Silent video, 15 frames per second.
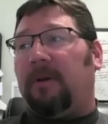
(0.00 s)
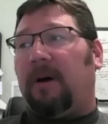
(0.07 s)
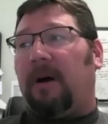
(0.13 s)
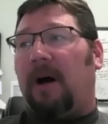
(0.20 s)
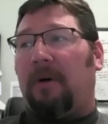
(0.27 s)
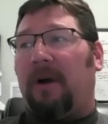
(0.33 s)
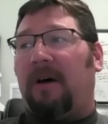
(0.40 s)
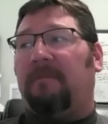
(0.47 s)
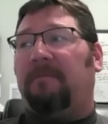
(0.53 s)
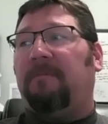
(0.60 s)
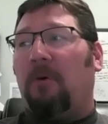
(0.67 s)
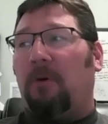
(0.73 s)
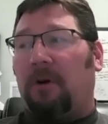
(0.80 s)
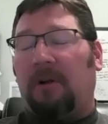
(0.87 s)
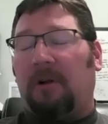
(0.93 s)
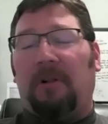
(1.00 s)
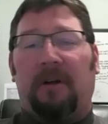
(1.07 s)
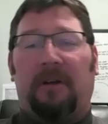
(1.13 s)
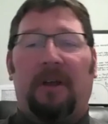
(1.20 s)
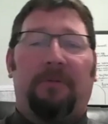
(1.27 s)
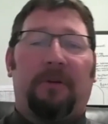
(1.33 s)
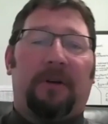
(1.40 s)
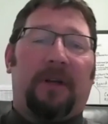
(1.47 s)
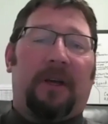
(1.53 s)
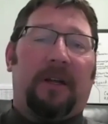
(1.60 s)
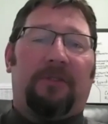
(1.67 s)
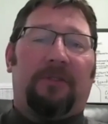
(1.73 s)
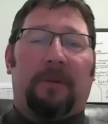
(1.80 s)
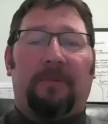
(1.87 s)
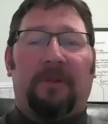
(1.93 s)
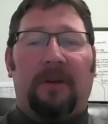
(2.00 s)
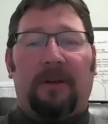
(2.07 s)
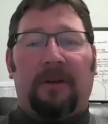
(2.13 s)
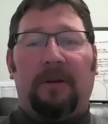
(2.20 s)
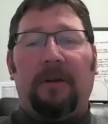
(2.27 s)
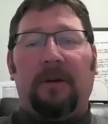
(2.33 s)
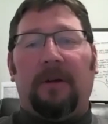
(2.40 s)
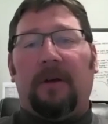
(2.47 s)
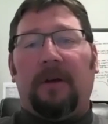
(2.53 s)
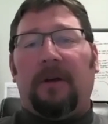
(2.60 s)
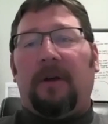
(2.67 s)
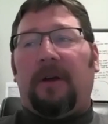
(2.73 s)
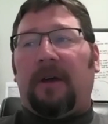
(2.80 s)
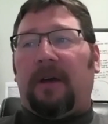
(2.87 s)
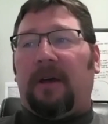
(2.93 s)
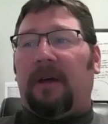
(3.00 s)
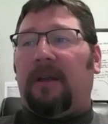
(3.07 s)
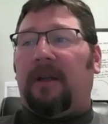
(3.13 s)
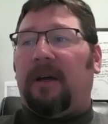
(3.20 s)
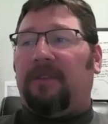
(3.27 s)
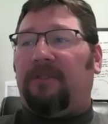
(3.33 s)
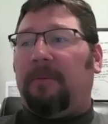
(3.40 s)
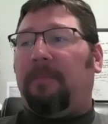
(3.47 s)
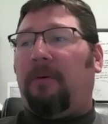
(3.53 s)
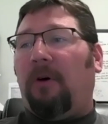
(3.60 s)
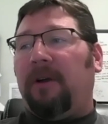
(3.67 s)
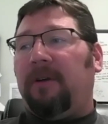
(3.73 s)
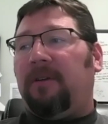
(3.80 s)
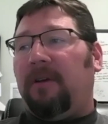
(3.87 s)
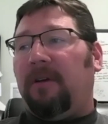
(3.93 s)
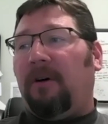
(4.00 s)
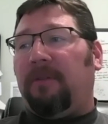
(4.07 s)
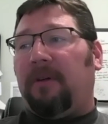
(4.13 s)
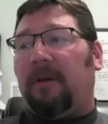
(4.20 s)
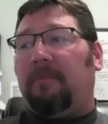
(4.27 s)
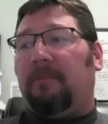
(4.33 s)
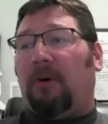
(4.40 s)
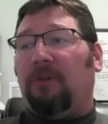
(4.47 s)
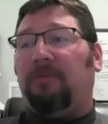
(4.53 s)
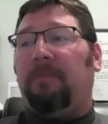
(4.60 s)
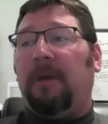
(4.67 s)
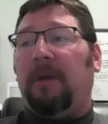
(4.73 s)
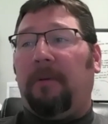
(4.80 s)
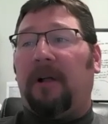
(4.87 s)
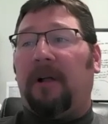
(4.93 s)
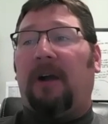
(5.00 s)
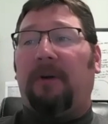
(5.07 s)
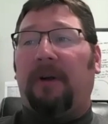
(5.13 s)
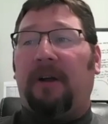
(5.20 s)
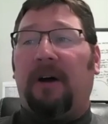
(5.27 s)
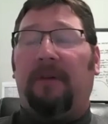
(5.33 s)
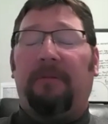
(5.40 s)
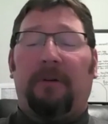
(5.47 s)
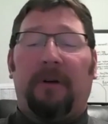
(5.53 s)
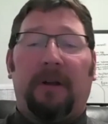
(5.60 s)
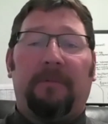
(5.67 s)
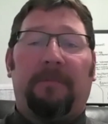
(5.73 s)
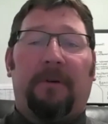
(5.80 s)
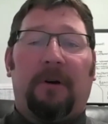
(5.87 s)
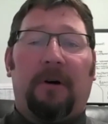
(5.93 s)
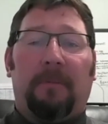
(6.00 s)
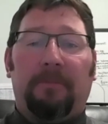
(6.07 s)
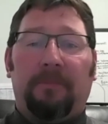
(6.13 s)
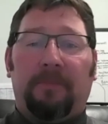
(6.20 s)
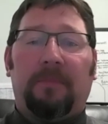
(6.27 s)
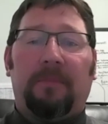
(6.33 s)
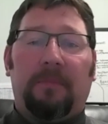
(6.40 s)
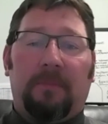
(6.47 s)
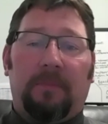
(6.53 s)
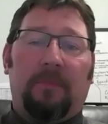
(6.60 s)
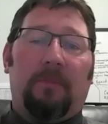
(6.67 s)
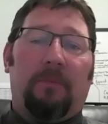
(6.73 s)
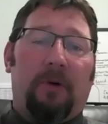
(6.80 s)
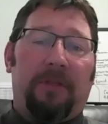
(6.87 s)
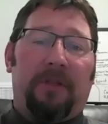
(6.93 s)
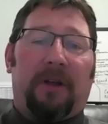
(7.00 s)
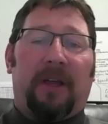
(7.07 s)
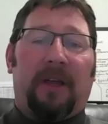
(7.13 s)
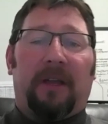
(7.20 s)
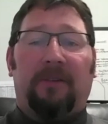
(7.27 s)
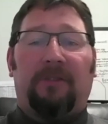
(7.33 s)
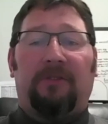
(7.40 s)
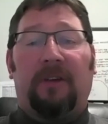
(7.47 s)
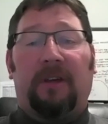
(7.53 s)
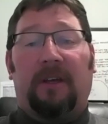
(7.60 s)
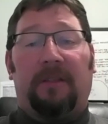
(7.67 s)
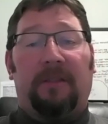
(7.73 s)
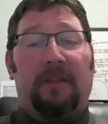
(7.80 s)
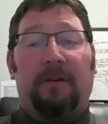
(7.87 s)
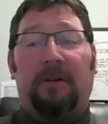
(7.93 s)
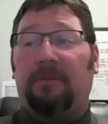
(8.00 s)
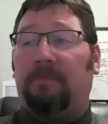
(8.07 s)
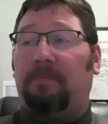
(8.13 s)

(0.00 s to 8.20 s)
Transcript: around four o'clock every day it's updated and it's important to know that most people are recovering from when they're getting sick and there